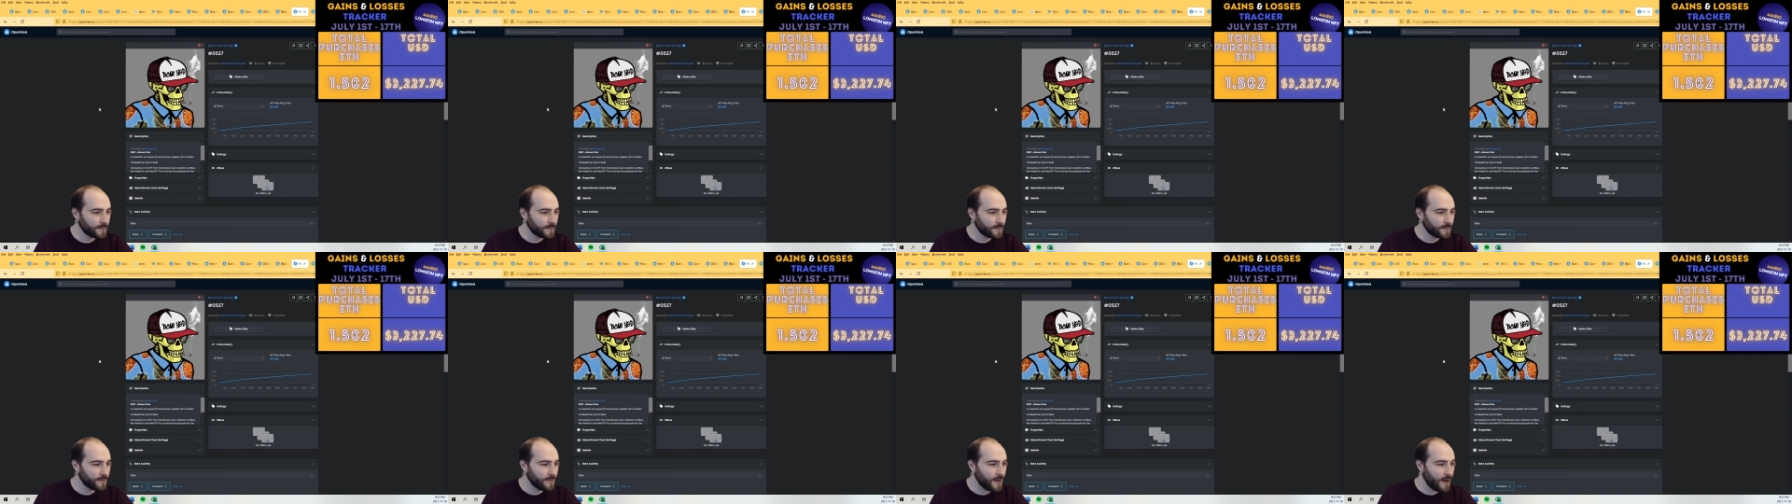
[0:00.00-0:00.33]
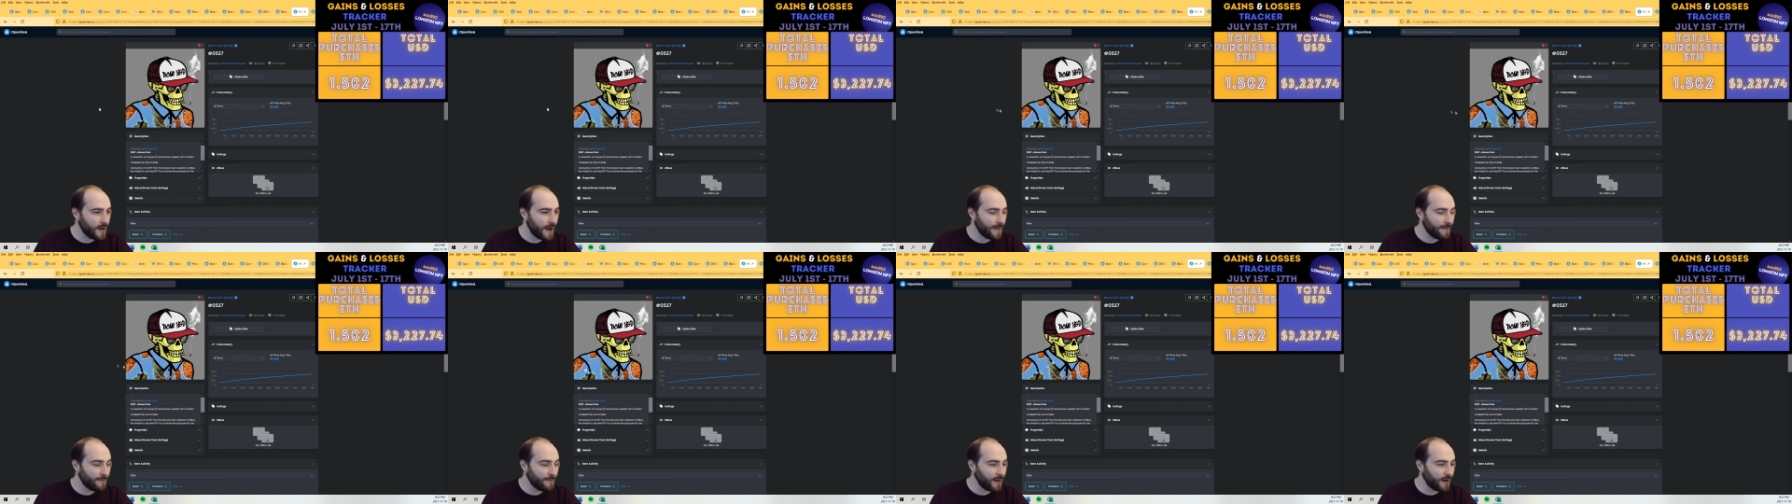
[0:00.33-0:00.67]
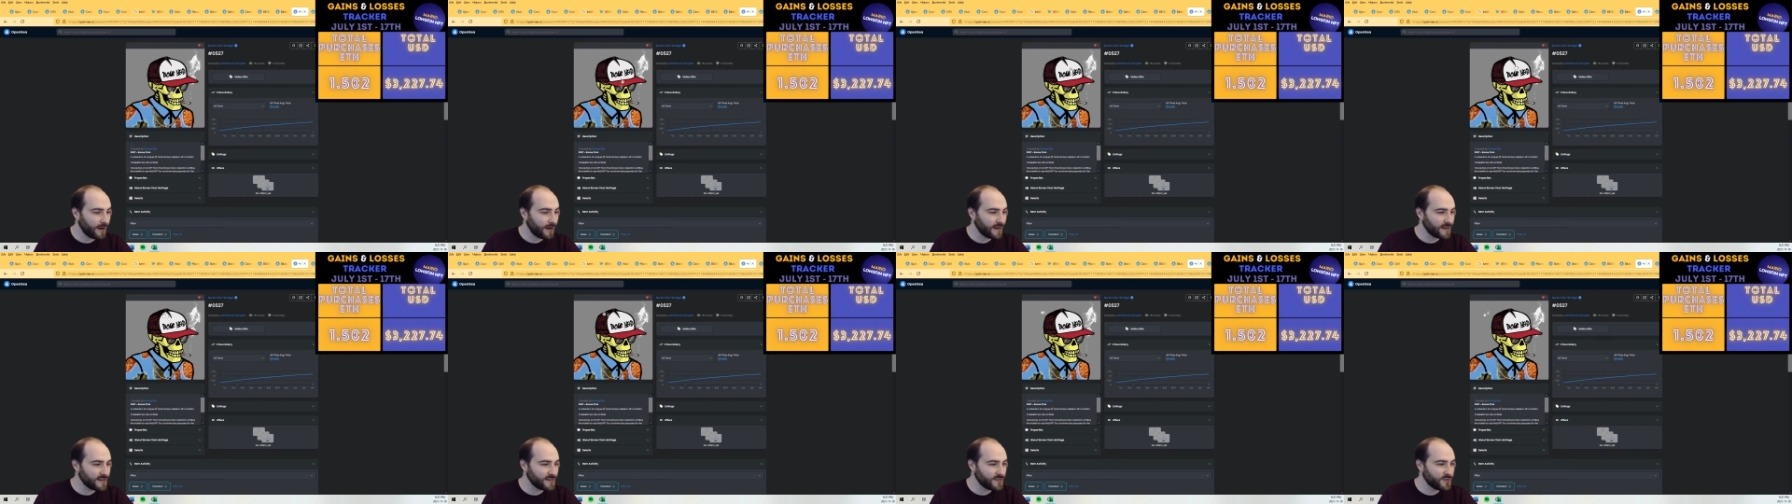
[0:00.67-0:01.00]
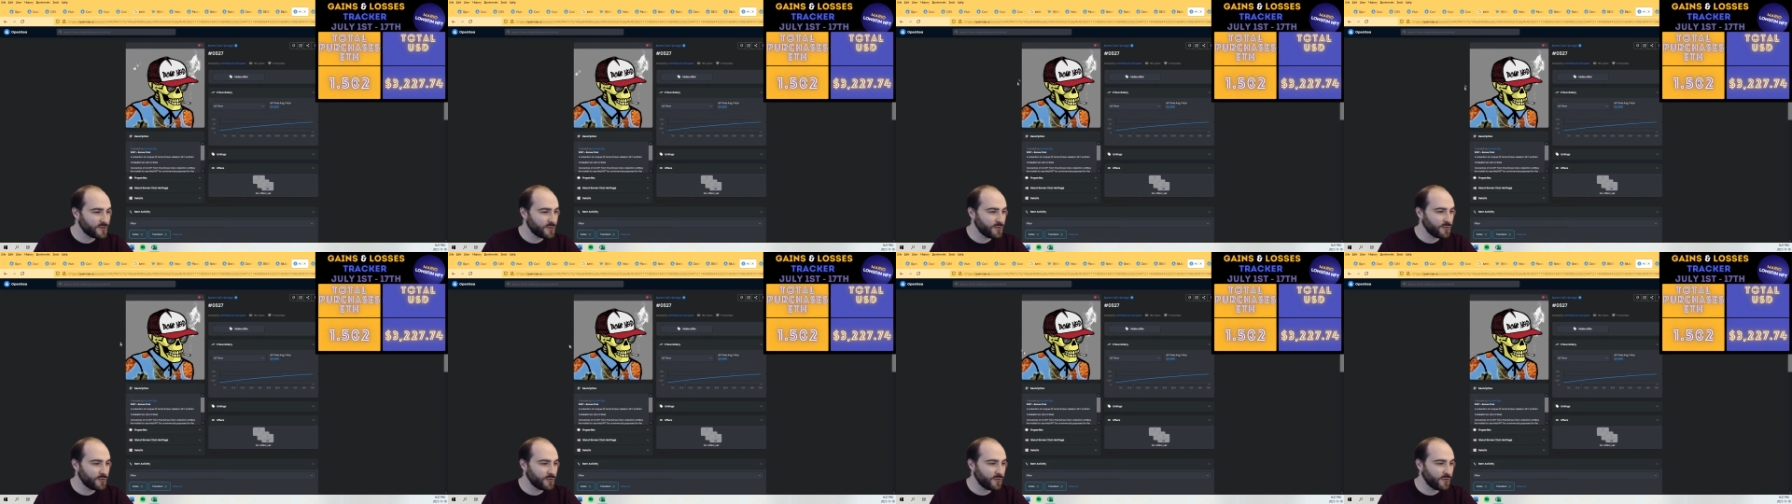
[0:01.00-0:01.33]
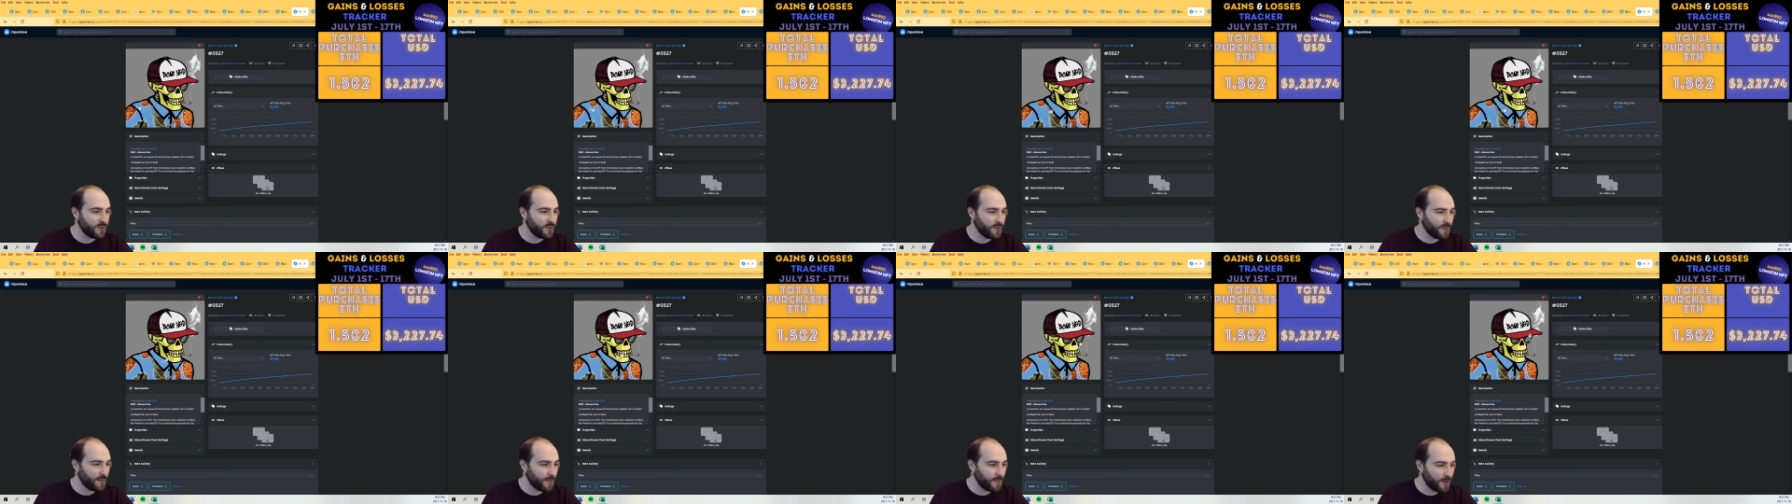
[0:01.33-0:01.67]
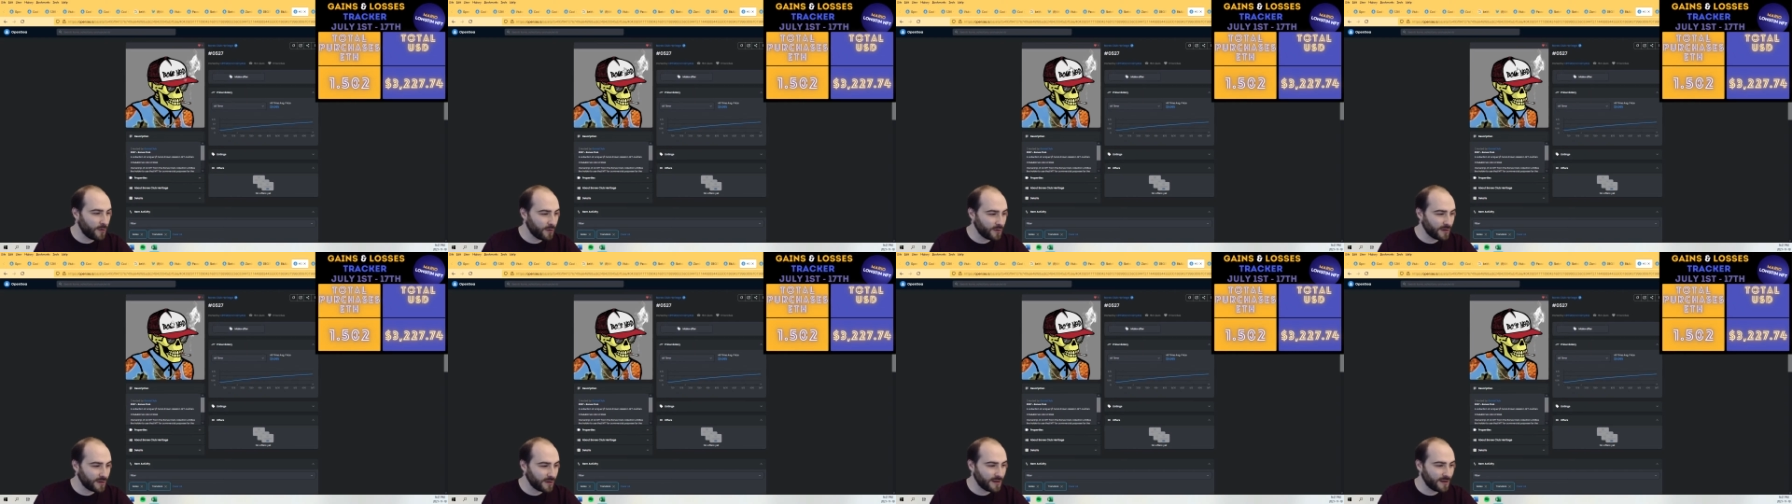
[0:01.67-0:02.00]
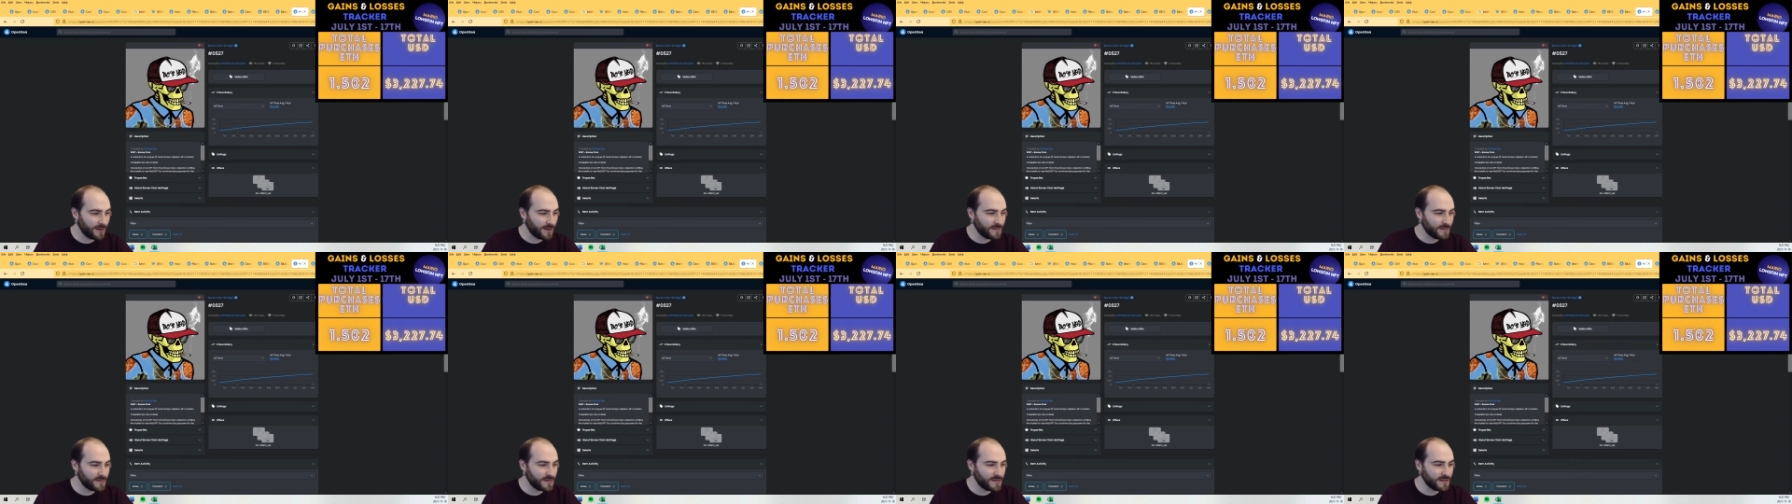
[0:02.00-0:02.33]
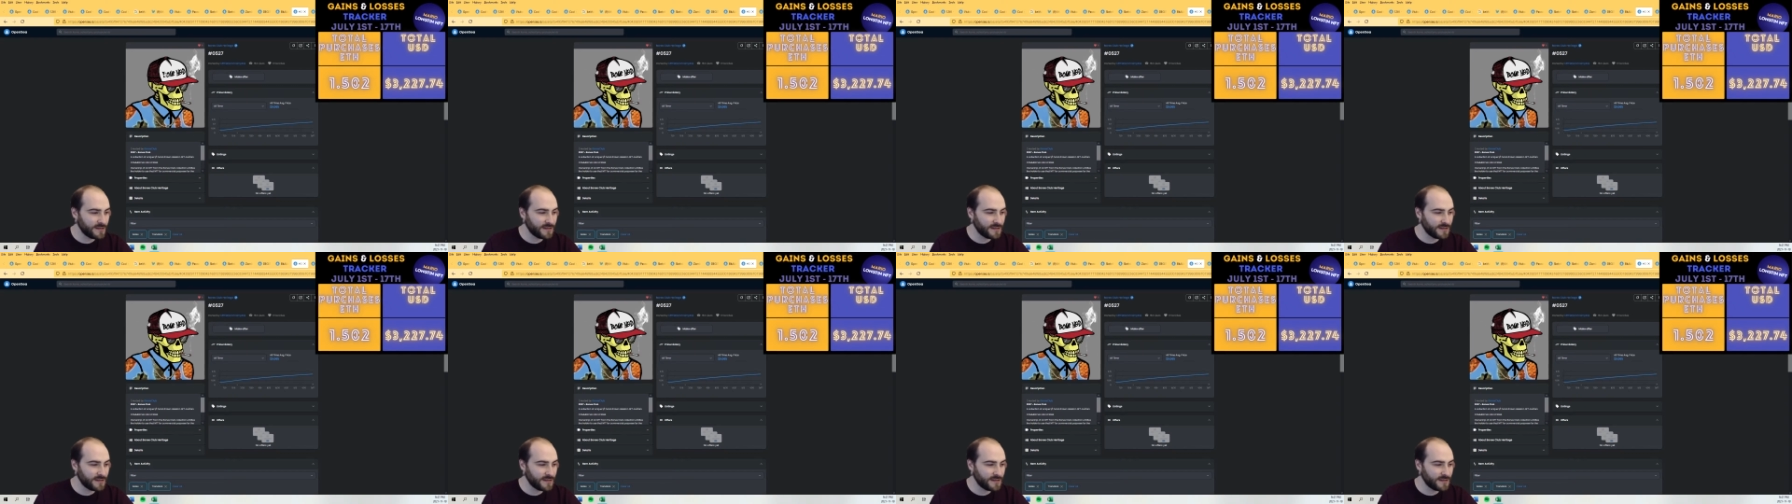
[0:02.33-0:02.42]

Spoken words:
I bought into the Bone Clubs.